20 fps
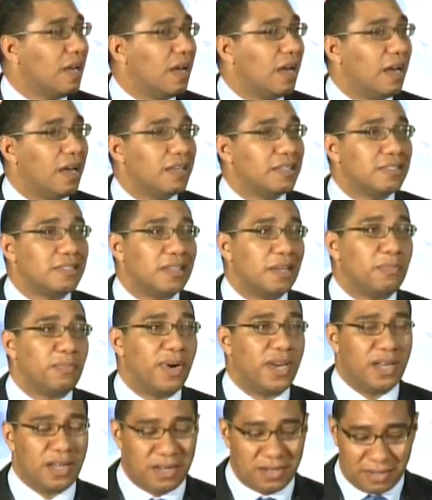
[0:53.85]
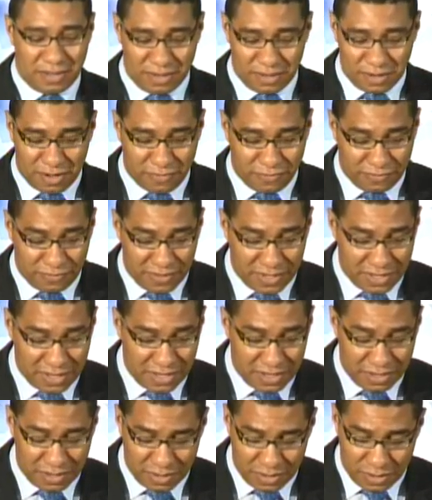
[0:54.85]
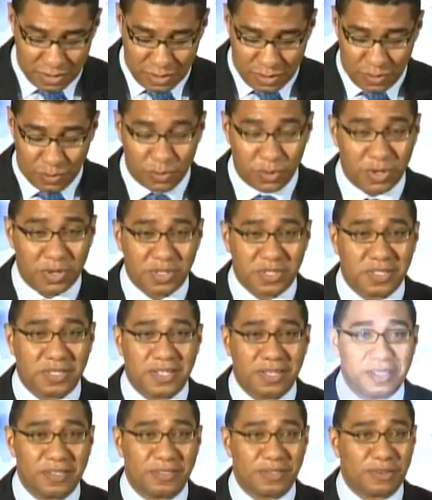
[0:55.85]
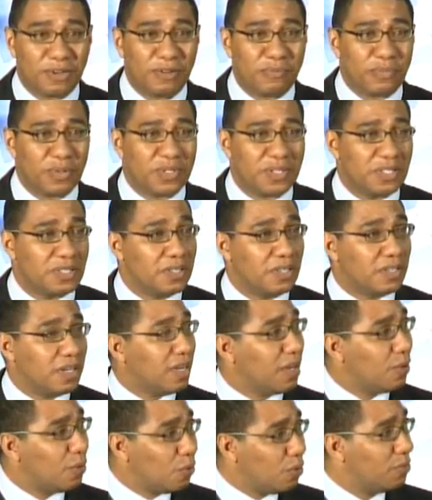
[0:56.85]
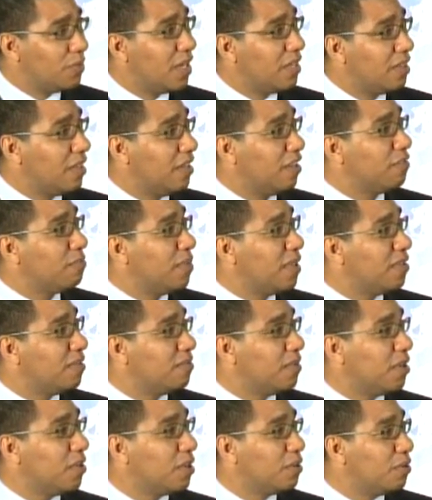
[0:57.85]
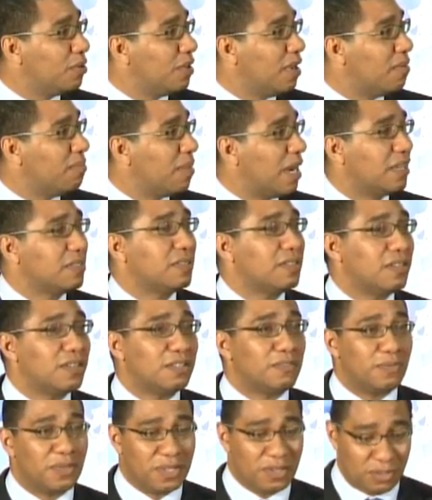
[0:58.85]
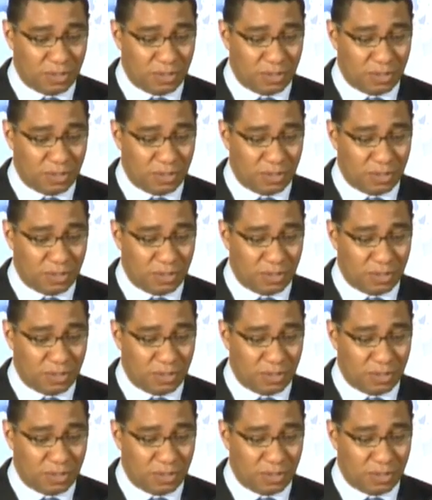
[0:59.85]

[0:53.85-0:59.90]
as a part of the World Skills competition. I hope that they have been very good ambassadors for the